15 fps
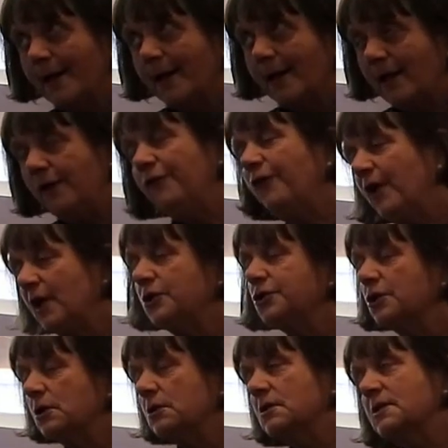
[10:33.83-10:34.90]
If
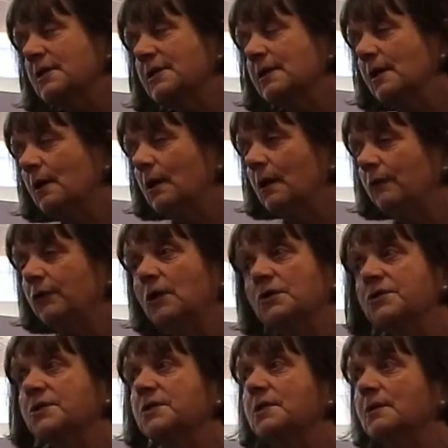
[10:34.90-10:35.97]
hedgehogs have
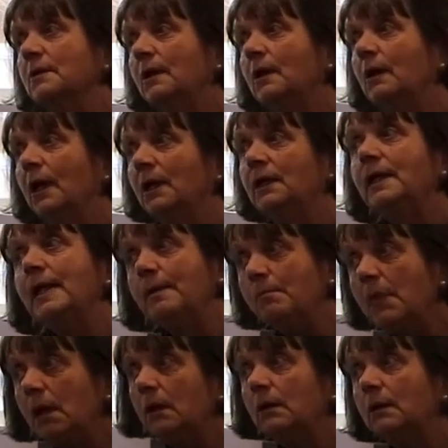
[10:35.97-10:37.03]
lost a
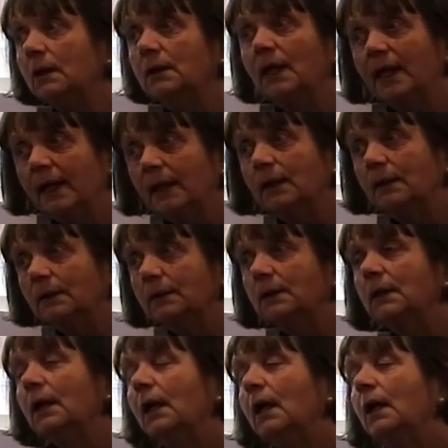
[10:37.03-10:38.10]
limb, a leg,
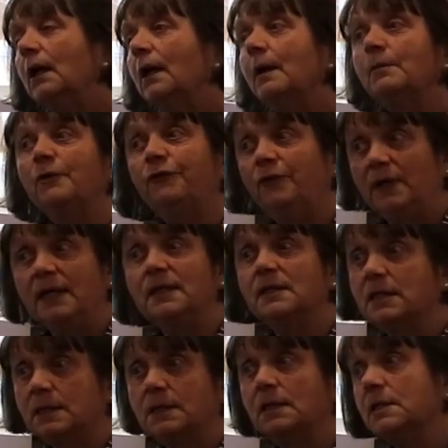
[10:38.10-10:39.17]
I'm afraid
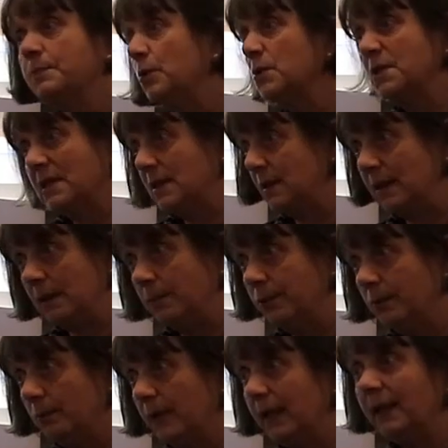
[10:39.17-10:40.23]
it's put to sleep.
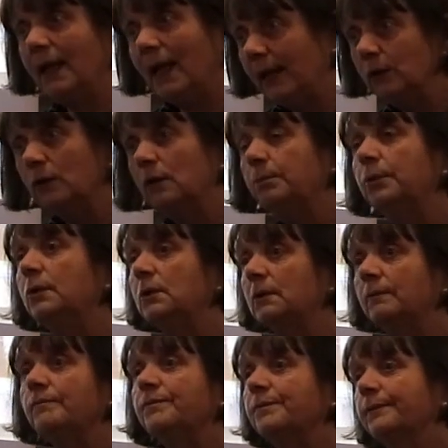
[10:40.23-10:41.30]
We cannot put
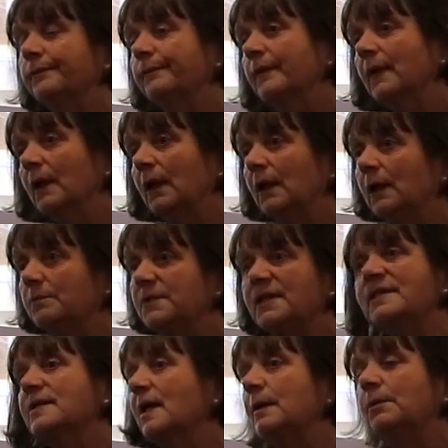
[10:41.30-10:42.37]

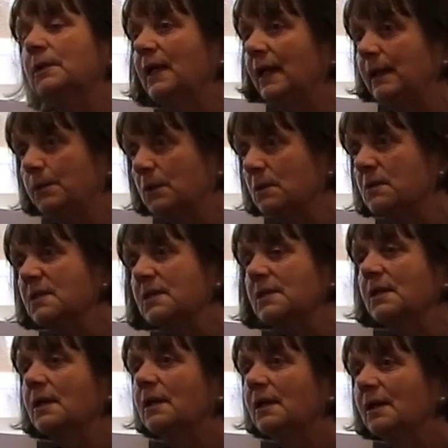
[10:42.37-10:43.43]
disabled
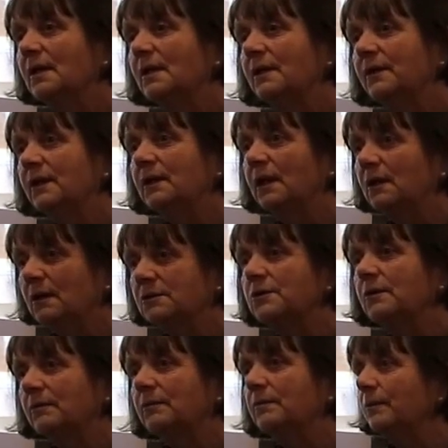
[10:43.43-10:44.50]
animals that are
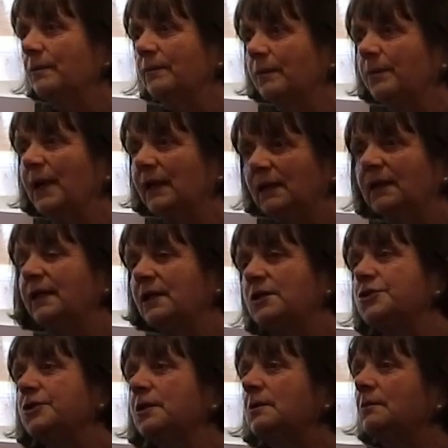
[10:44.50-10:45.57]
badly
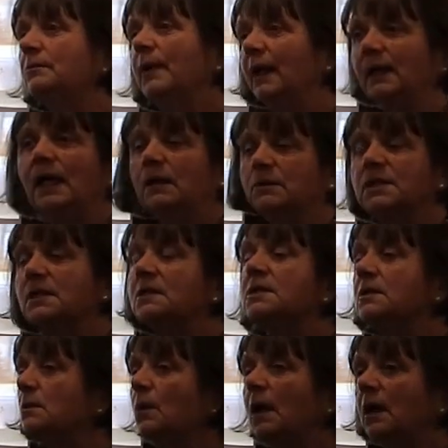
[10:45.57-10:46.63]
injured back out into
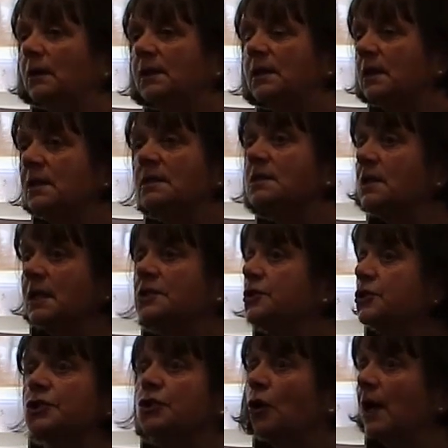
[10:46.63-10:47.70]
the wild. It's
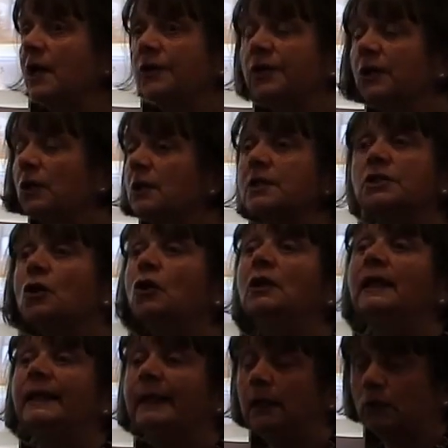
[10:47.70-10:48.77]
just not ethical, it's not
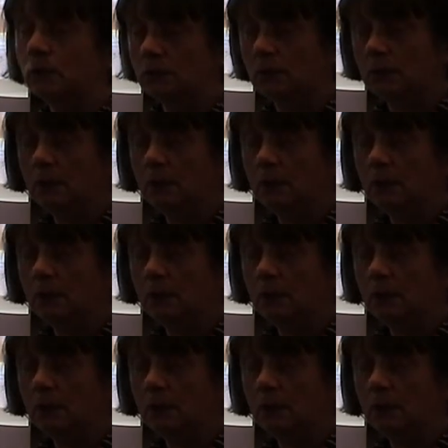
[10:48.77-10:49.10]
legal.